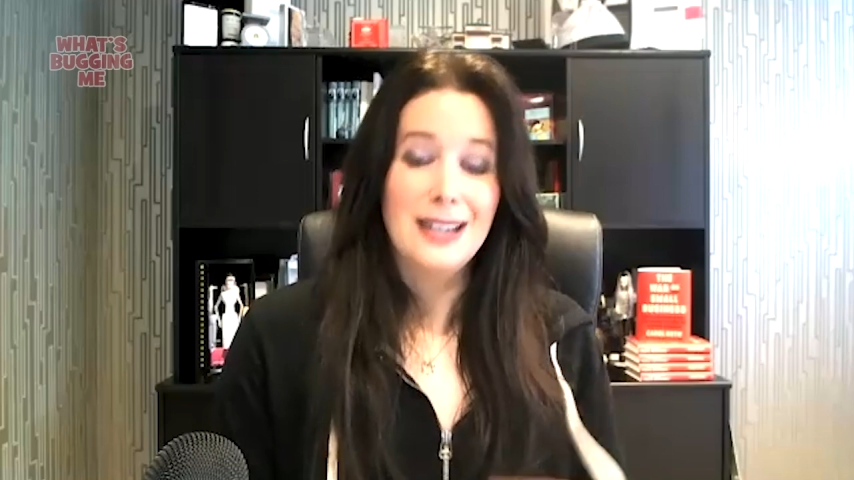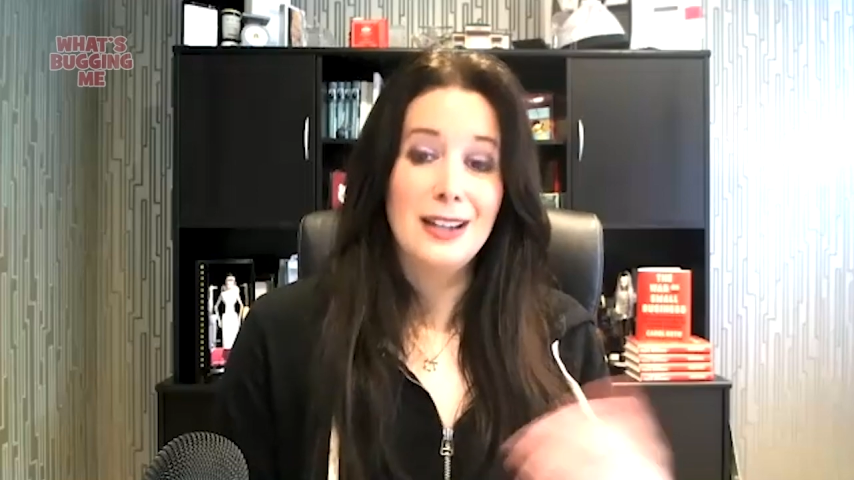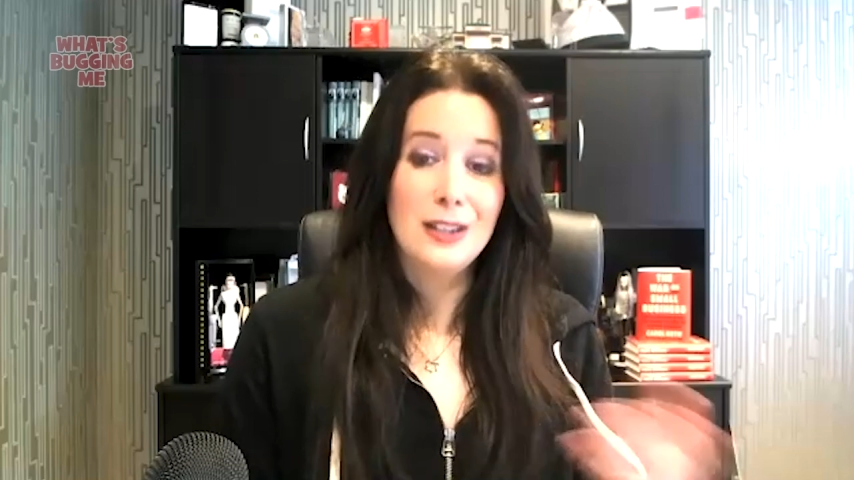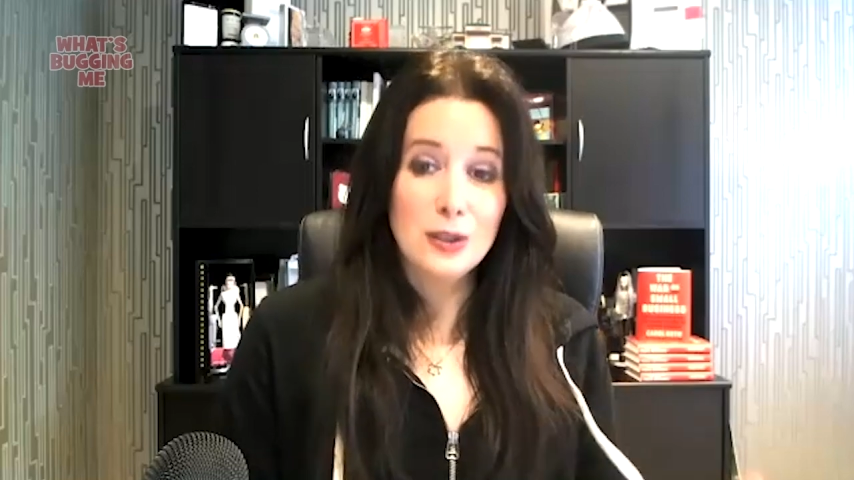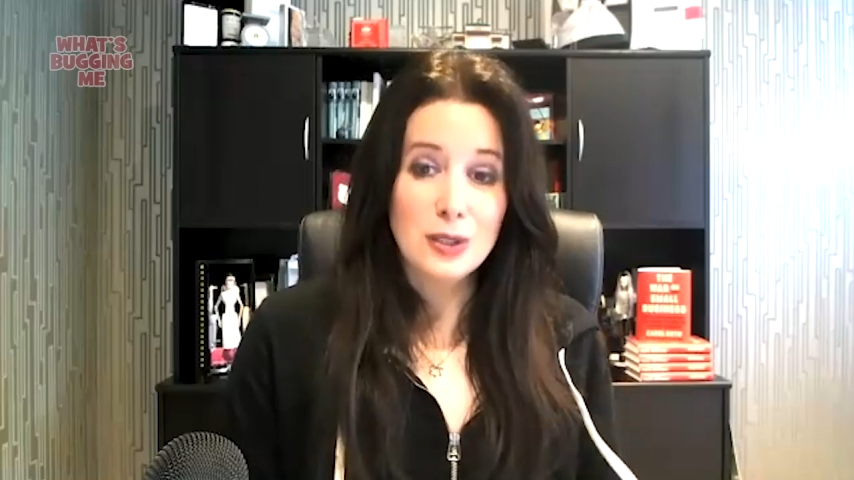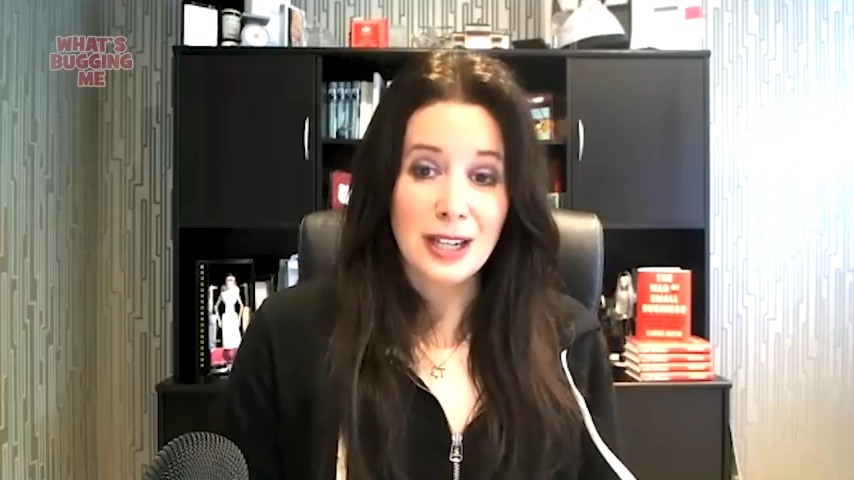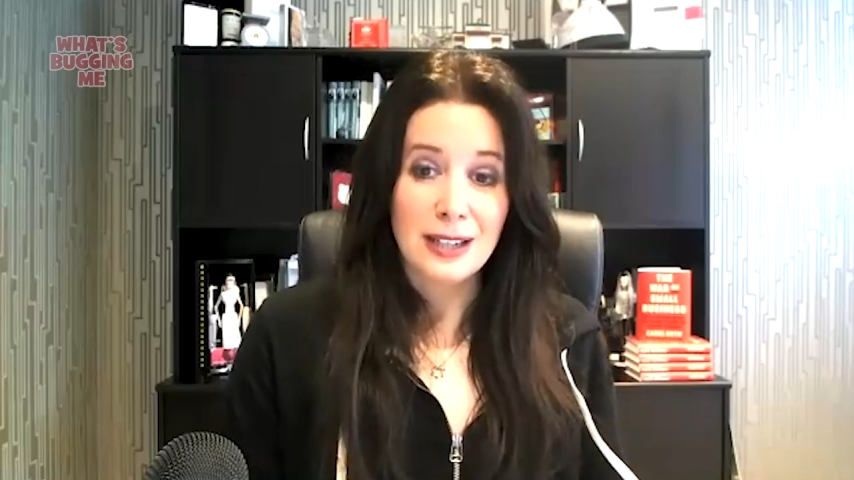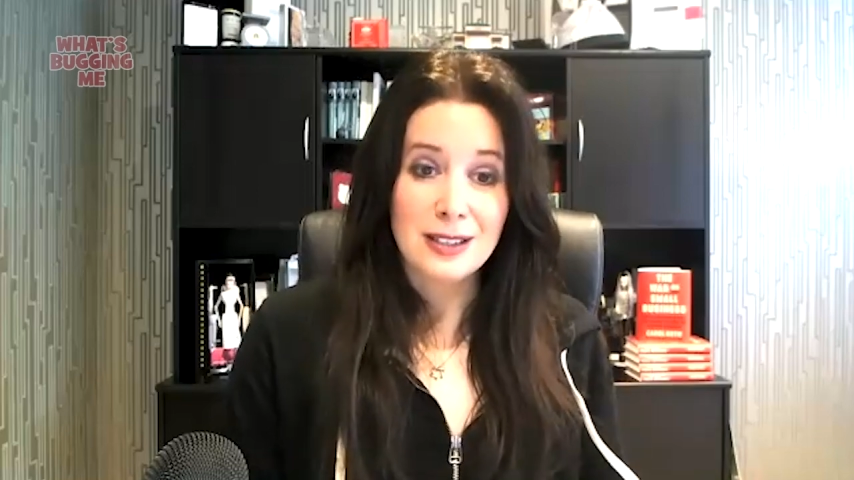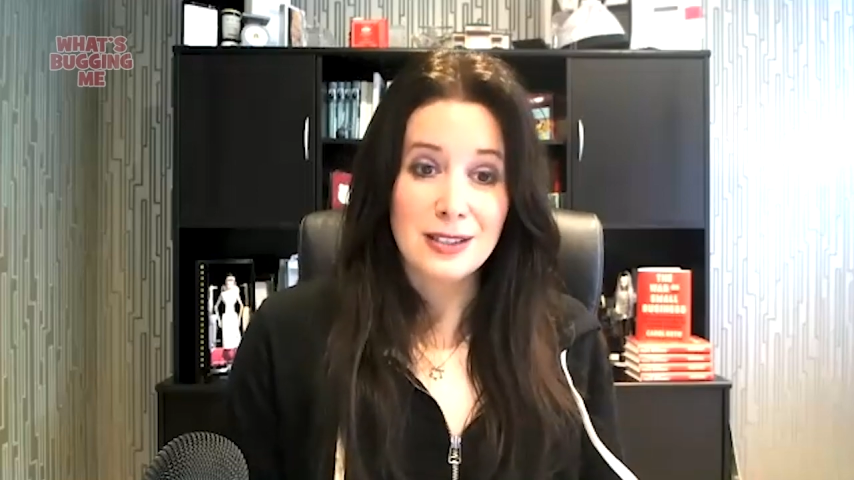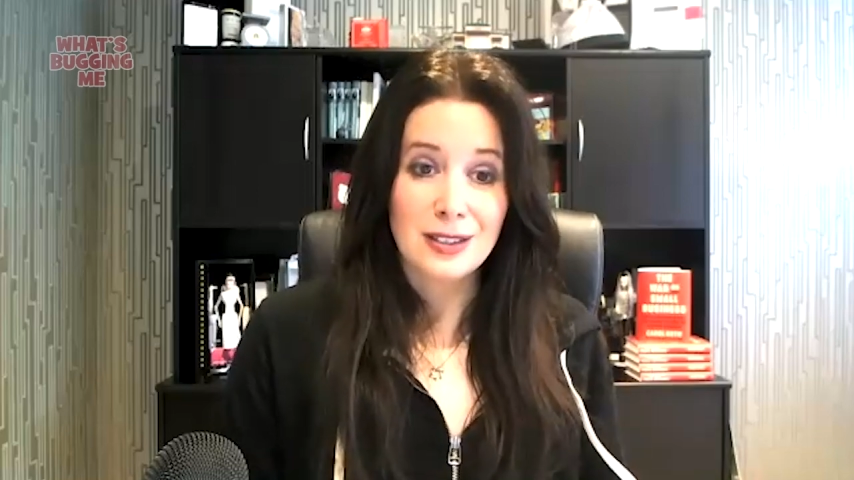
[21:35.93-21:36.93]
Now, you,
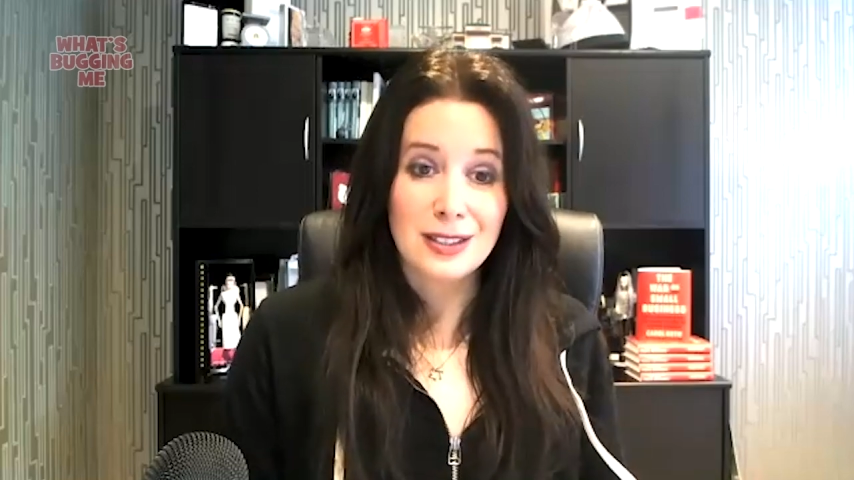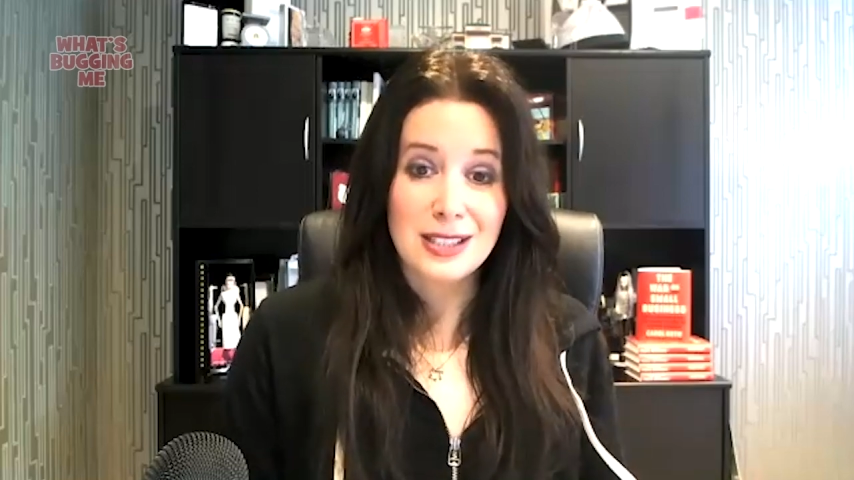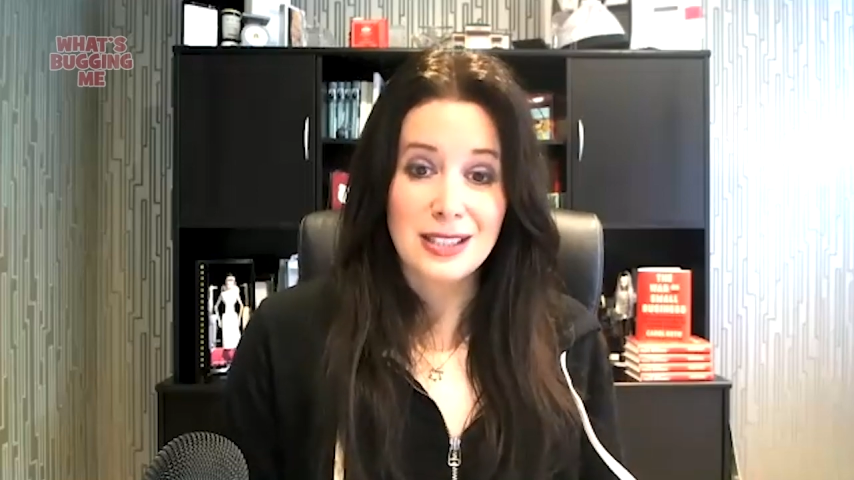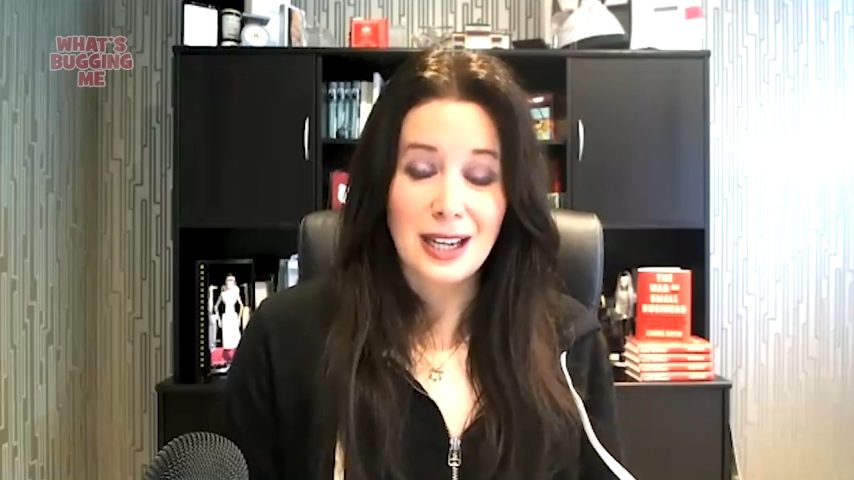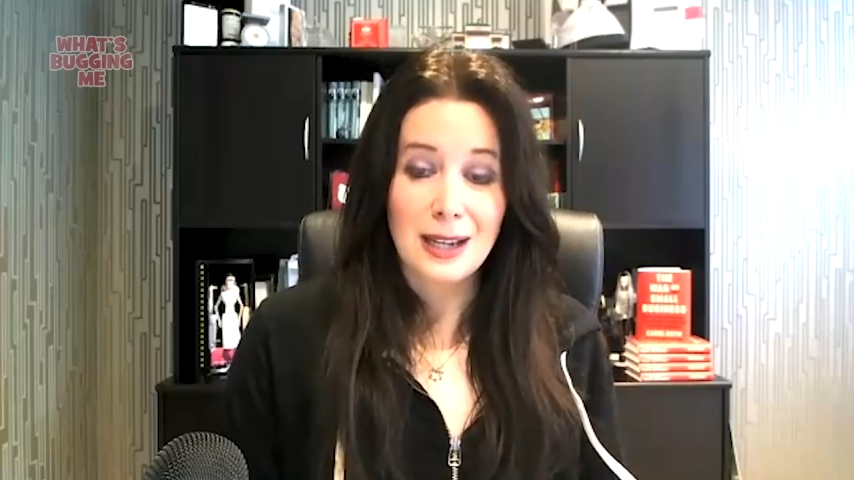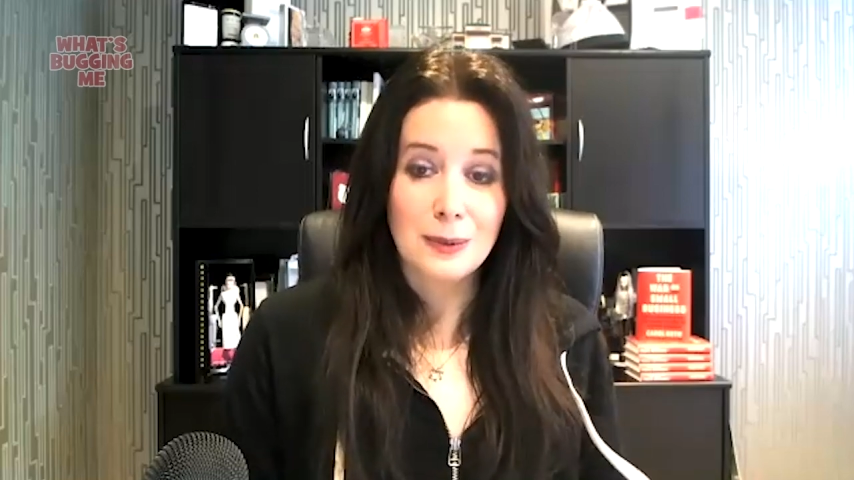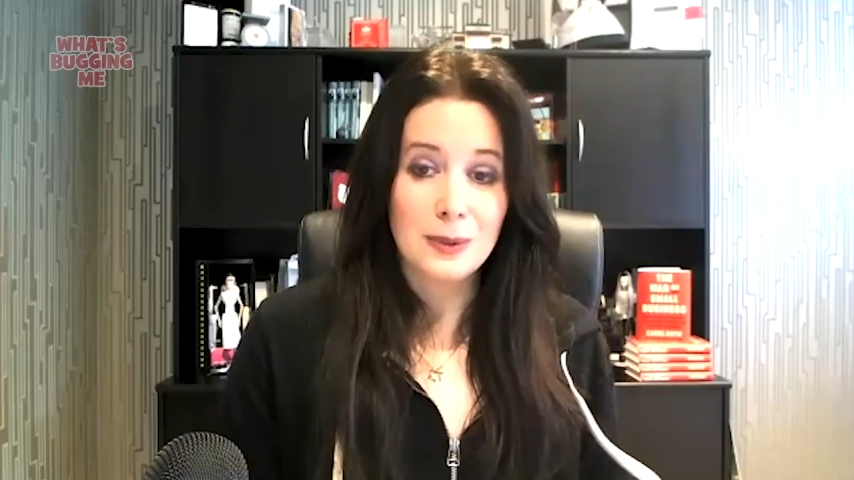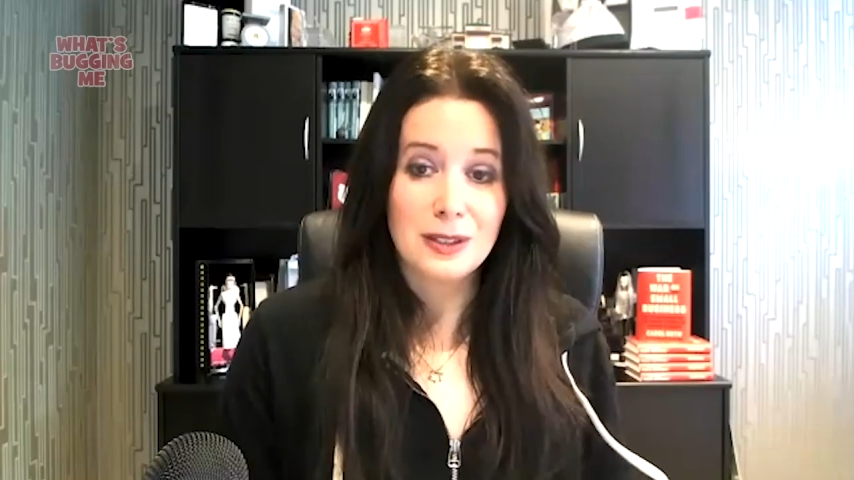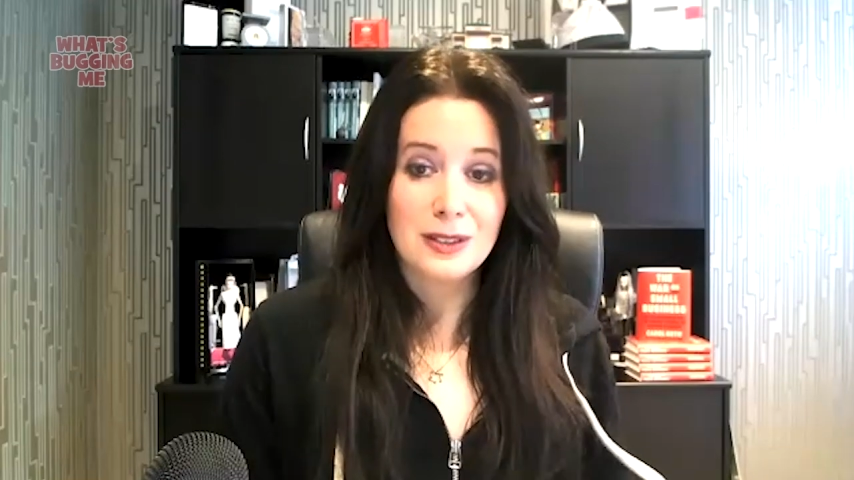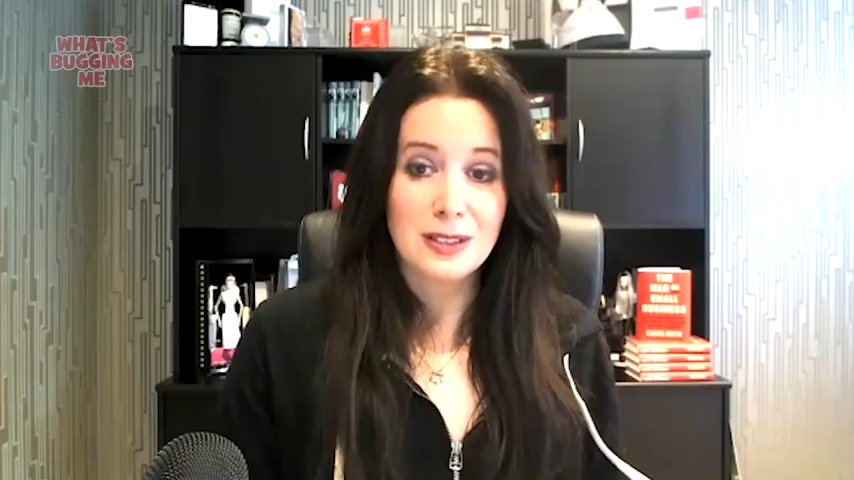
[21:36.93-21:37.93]
Dennis, are going to say, well,